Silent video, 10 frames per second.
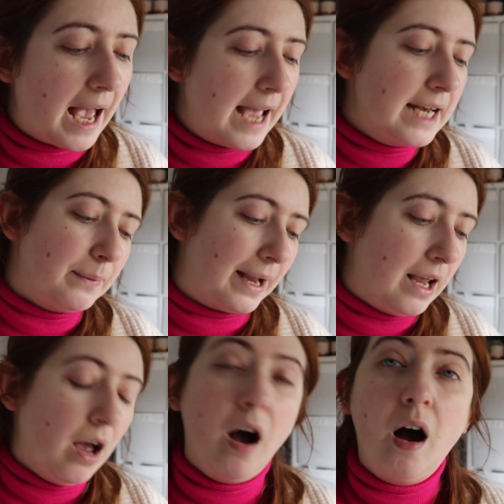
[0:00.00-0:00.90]
anyway,
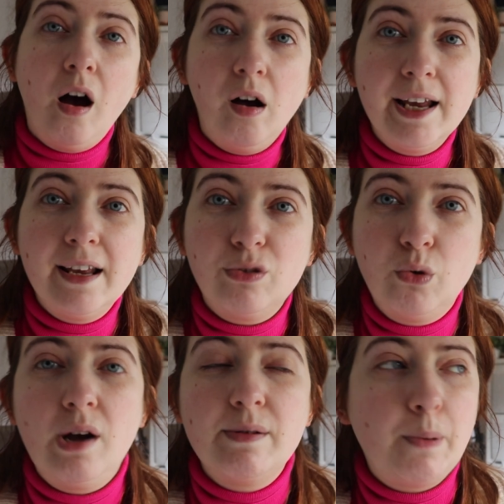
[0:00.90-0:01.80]
I
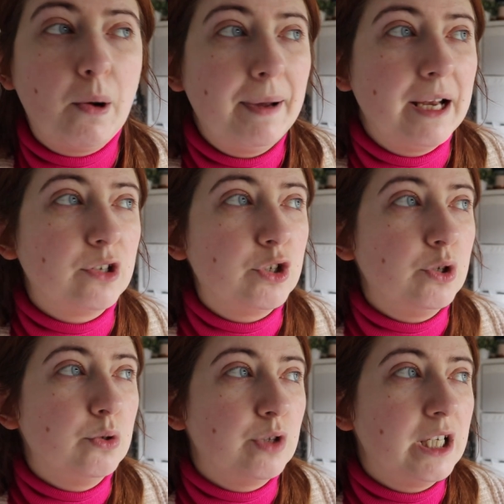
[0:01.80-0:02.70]
thought I would pop
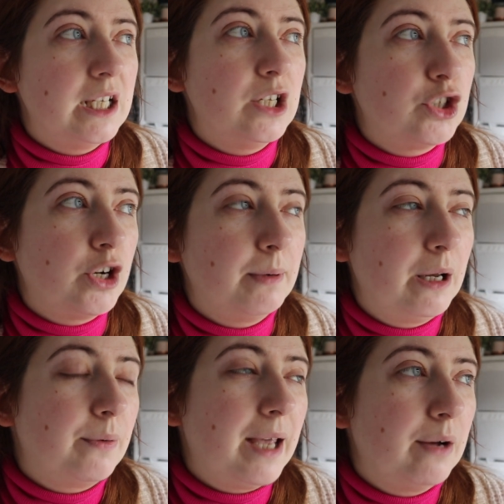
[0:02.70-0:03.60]
into the Jo
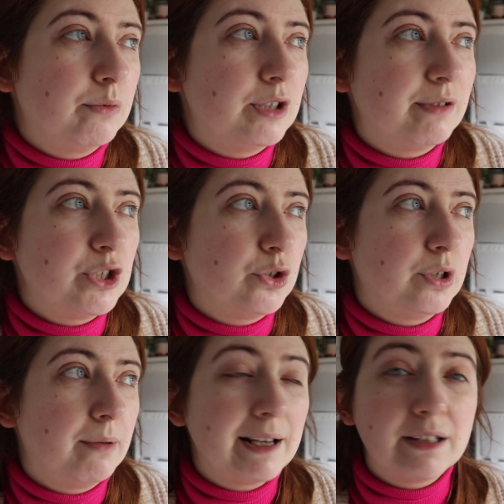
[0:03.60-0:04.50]
Malone counter in John
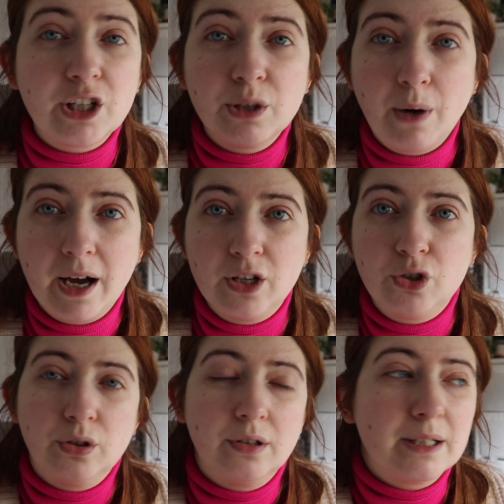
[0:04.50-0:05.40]
Lewis. I actually work in
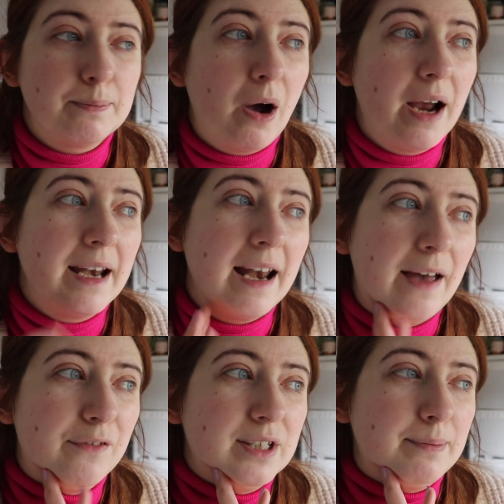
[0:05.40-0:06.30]
John Lewis, but I
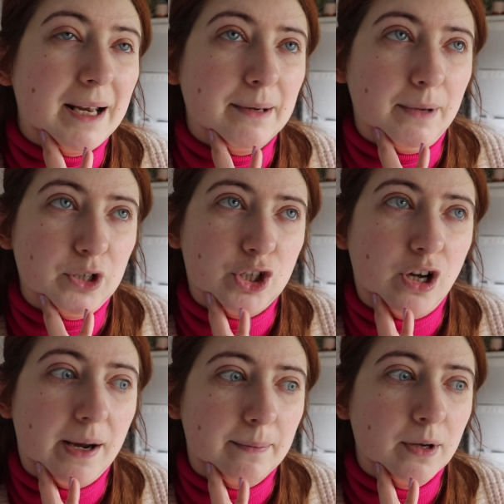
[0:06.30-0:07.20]
never spend much
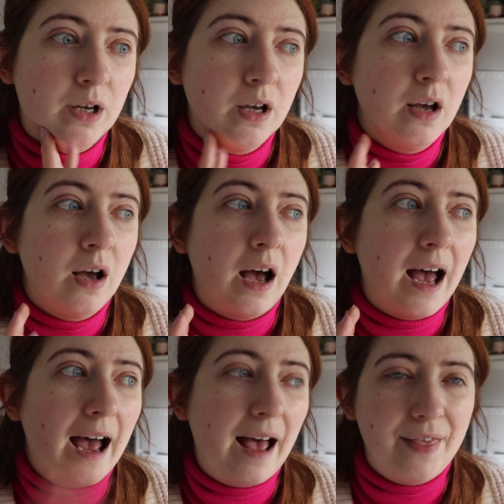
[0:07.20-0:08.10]
time
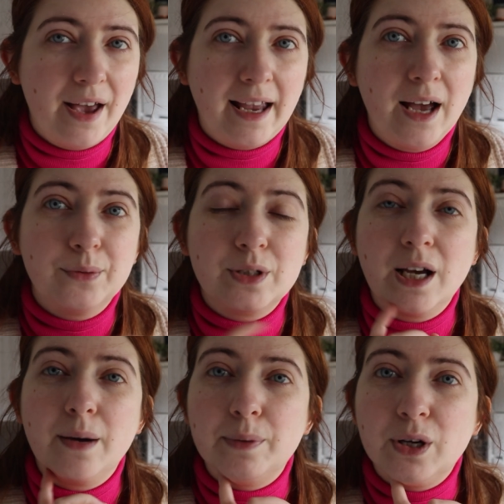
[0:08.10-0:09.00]
at that
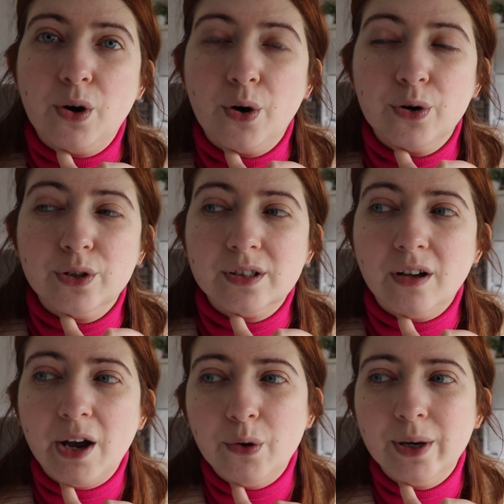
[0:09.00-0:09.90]
counter because
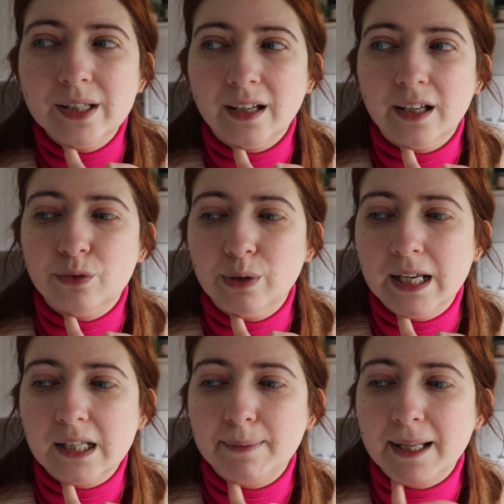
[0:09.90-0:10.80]
I always think it's
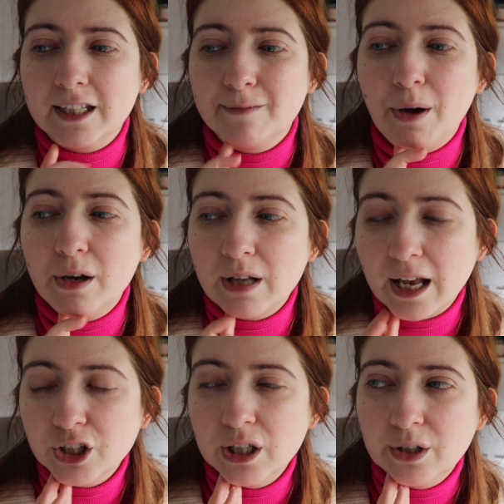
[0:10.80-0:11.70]
really expensive. But I was
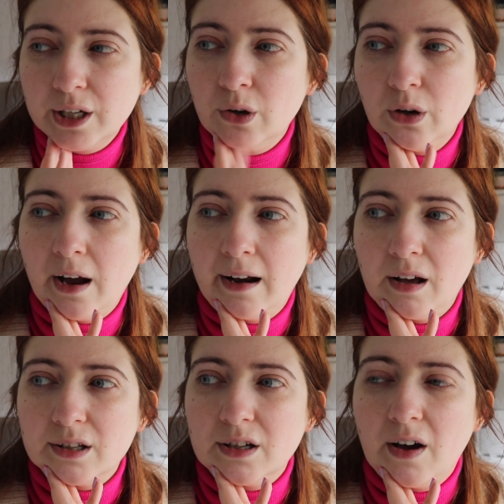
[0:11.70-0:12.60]
actually looking online
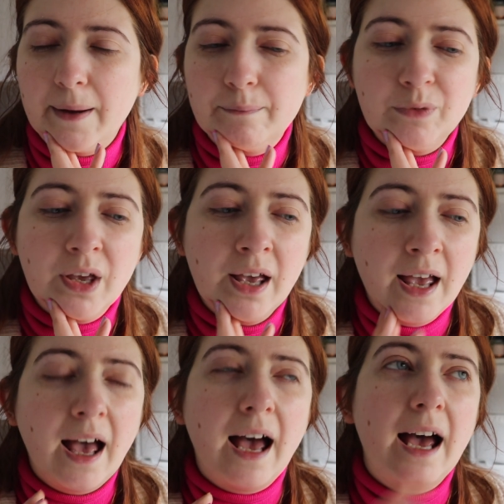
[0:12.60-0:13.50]
last night,
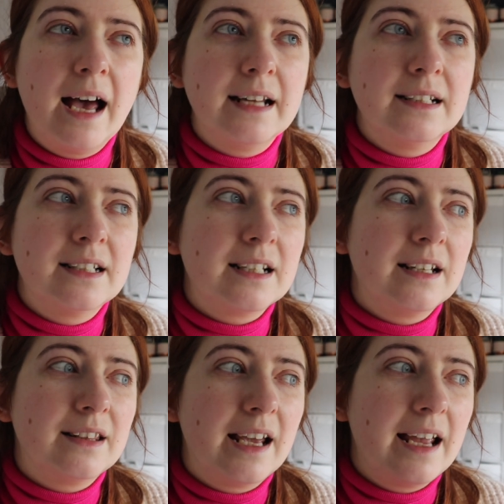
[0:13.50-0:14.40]
and
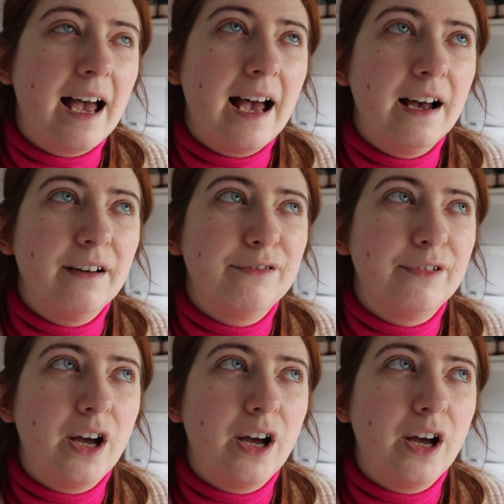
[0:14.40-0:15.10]
they have